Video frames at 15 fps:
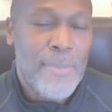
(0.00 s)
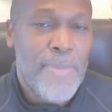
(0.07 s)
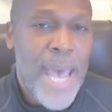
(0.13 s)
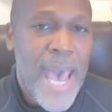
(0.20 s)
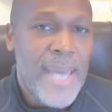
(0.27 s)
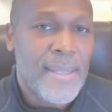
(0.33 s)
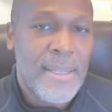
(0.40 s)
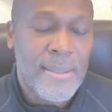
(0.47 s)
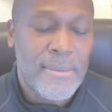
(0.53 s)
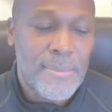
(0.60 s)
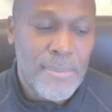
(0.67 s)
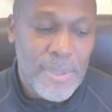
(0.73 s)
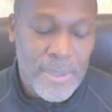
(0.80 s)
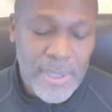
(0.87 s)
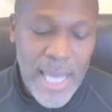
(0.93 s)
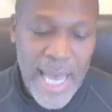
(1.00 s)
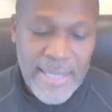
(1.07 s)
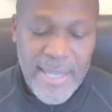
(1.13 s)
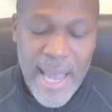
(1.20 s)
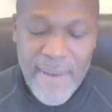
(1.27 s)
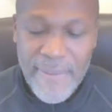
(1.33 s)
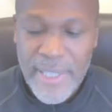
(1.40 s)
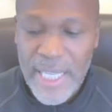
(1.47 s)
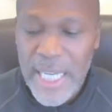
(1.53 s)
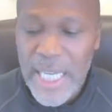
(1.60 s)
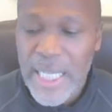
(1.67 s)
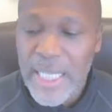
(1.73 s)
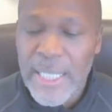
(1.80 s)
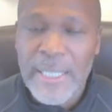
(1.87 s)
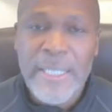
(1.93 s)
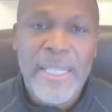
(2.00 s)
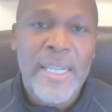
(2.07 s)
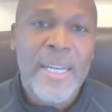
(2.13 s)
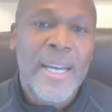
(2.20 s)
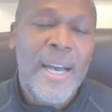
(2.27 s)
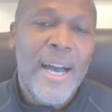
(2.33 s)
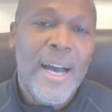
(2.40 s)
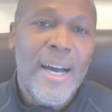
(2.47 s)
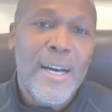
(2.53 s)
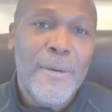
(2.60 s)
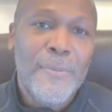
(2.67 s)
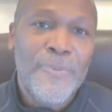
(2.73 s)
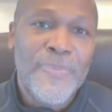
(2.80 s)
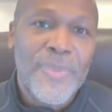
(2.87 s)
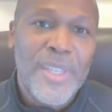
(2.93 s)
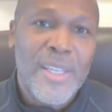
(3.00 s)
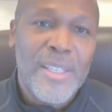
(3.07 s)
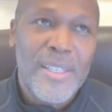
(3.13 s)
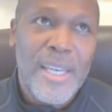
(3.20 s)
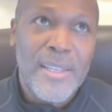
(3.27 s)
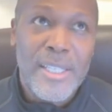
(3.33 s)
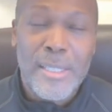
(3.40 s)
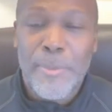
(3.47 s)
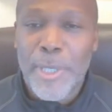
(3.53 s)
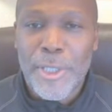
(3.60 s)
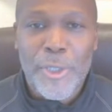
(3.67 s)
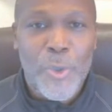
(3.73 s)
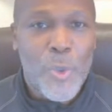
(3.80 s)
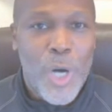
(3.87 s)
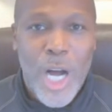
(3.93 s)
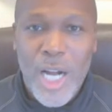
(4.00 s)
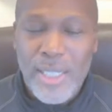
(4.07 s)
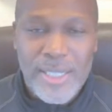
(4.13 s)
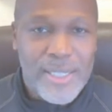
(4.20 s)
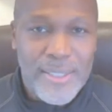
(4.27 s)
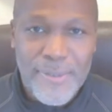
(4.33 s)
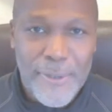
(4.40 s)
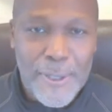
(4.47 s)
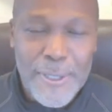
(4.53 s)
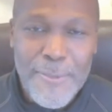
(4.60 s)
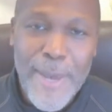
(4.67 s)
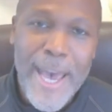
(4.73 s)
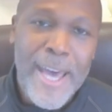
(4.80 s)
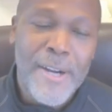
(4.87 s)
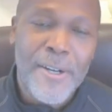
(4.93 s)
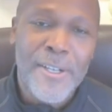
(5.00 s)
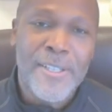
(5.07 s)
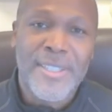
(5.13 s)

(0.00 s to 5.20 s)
bat in the last half of the inning, I think the pitcher walked the first batter.